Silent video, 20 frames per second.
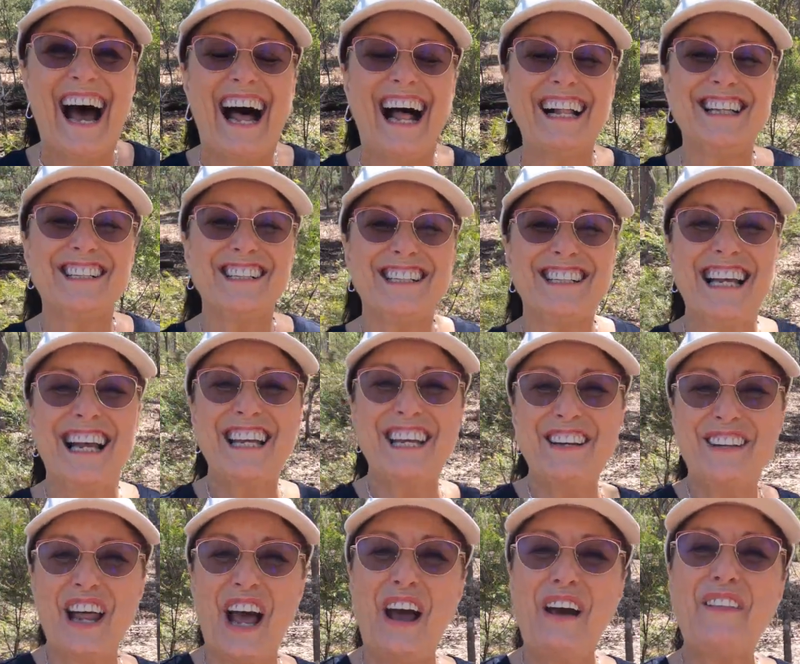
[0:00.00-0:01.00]
I'll just let
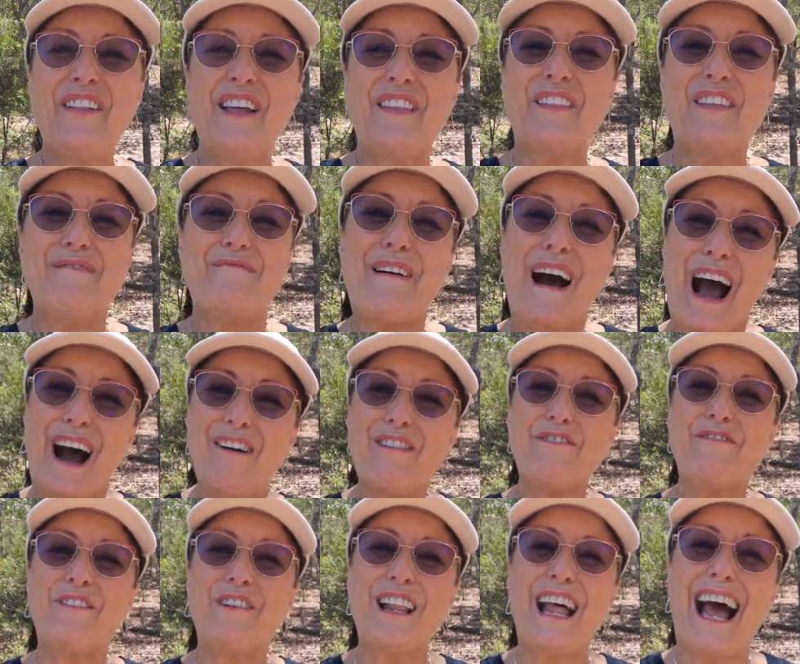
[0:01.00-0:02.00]
you know that the
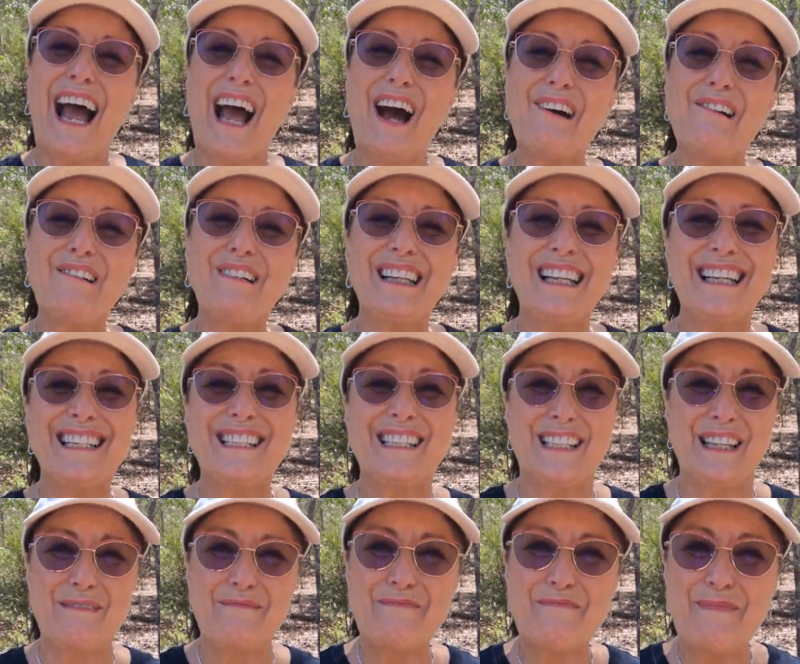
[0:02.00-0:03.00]
powerful owl is
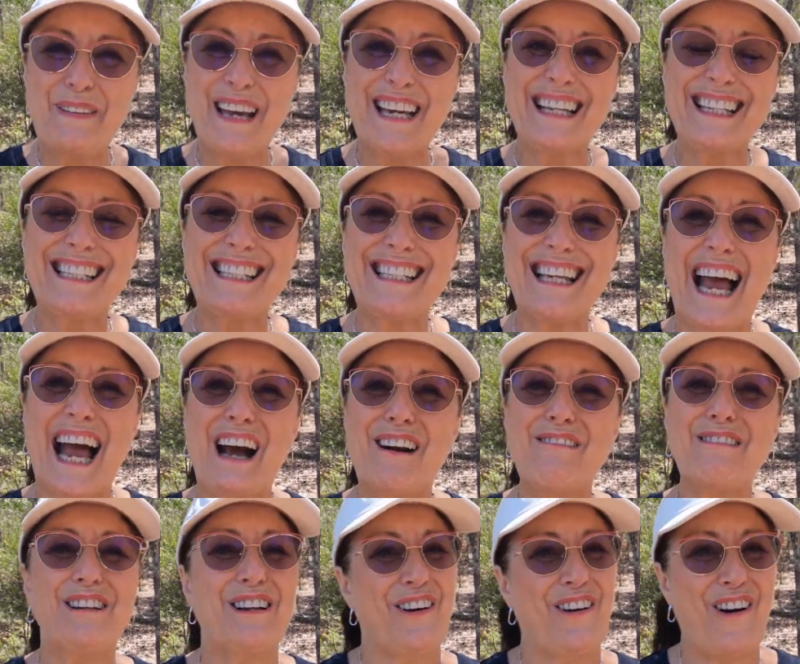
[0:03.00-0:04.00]
the biggest
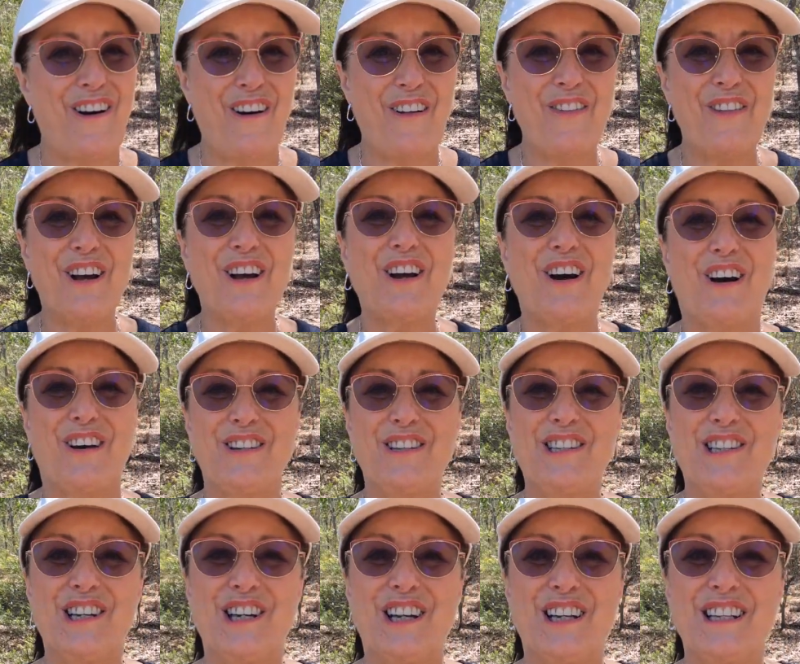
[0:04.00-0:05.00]
owl on the
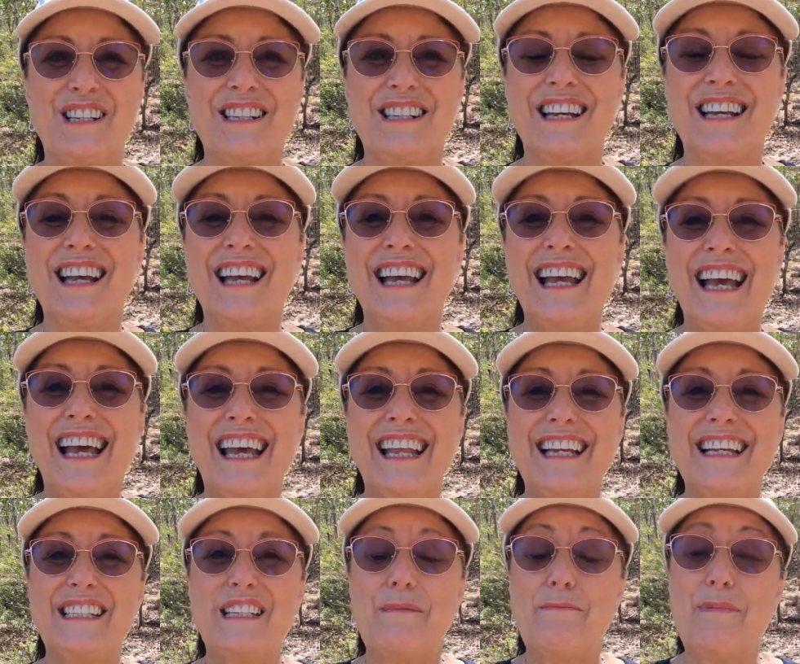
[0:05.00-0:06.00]
continent.
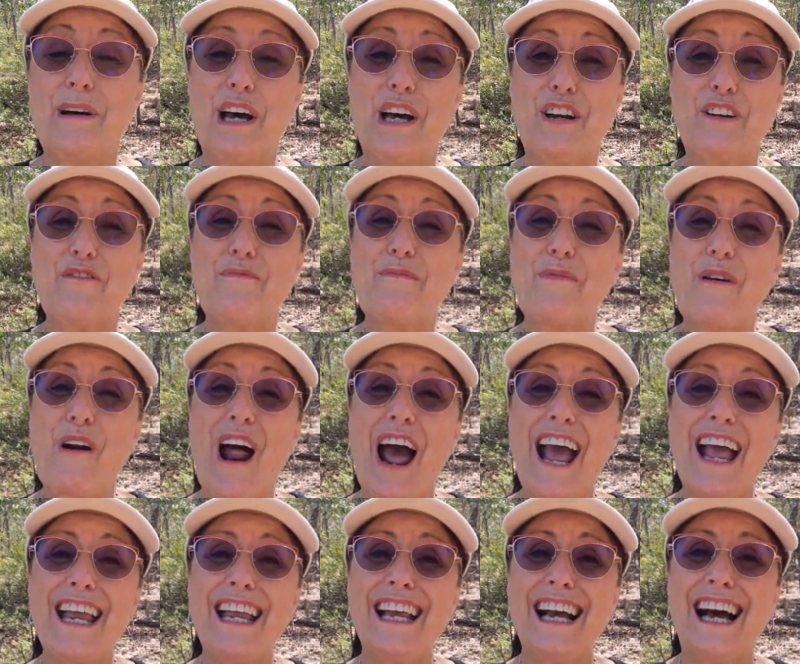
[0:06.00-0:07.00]
It is a bird of
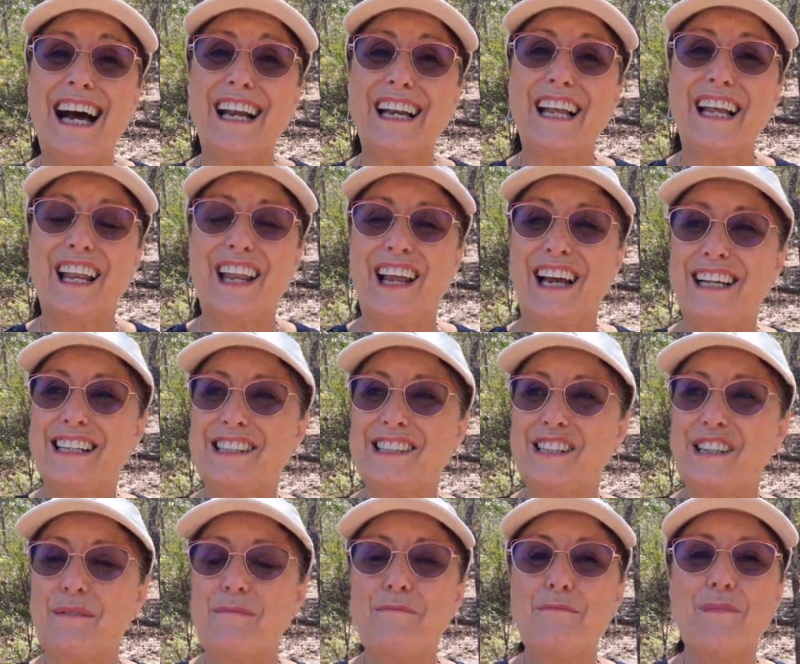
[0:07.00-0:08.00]
prey and it likes
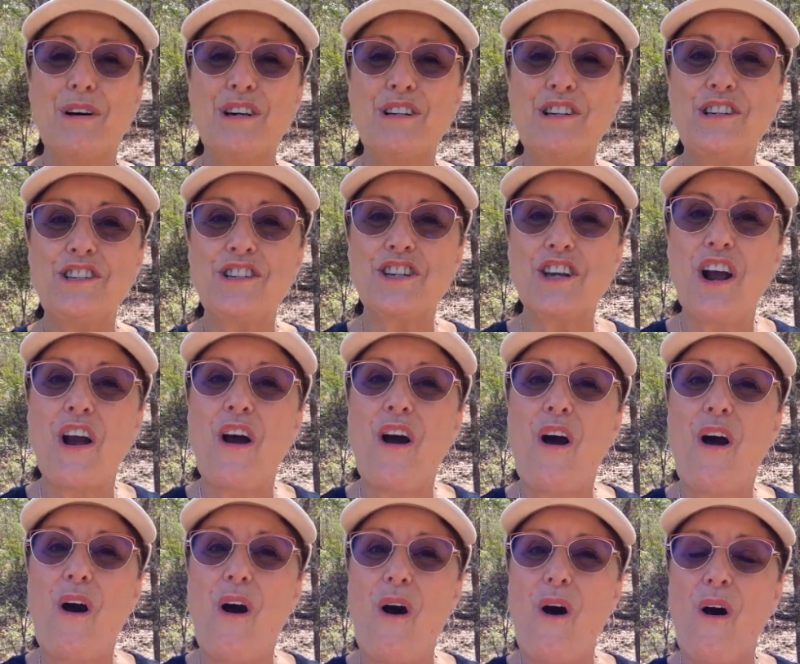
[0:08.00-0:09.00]
to munch
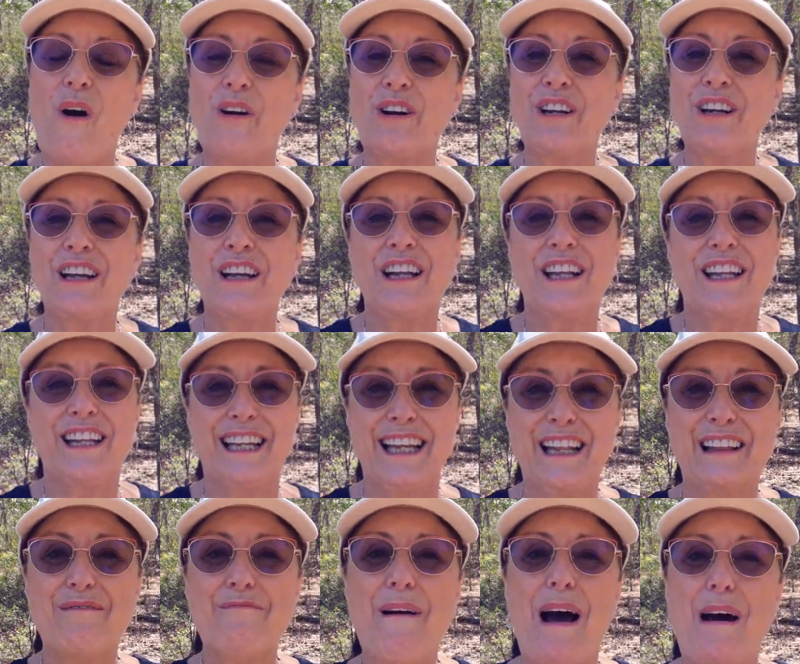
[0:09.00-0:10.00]
on
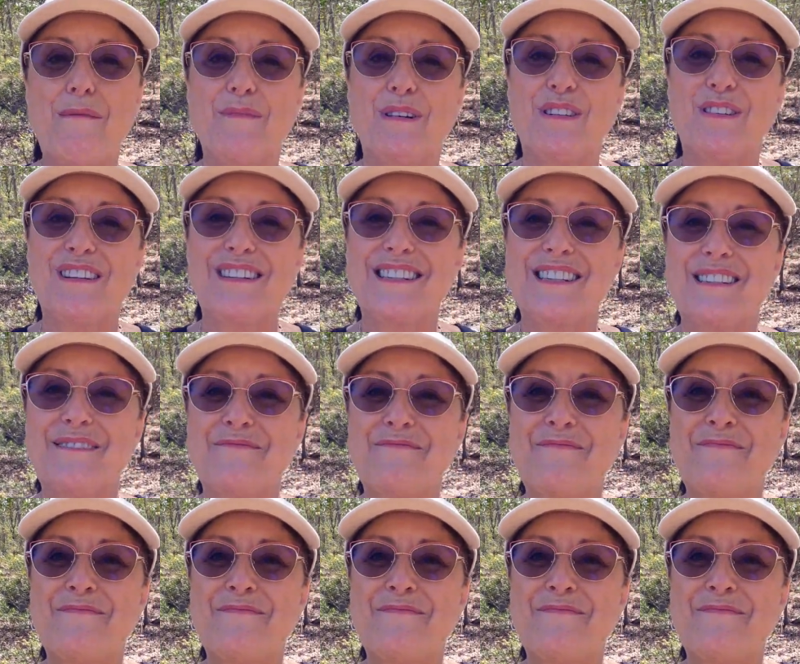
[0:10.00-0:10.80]
little mammals.